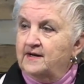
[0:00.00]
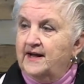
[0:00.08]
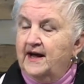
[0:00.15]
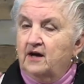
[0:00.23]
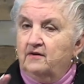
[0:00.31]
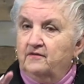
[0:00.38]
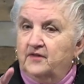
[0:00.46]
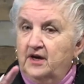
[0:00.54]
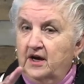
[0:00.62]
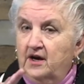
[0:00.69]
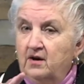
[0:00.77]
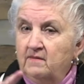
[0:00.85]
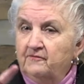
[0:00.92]
Now,
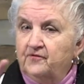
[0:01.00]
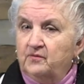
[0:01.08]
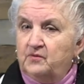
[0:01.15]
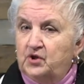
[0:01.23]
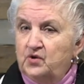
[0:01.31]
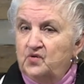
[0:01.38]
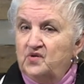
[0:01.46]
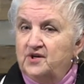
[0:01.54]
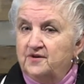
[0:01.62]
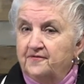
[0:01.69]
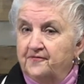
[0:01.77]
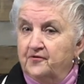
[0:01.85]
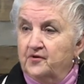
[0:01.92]
they come from two
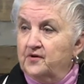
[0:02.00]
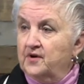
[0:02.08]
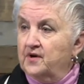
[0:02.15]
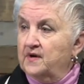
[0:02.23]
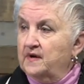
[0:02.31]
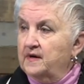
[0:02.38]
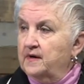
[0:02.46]
different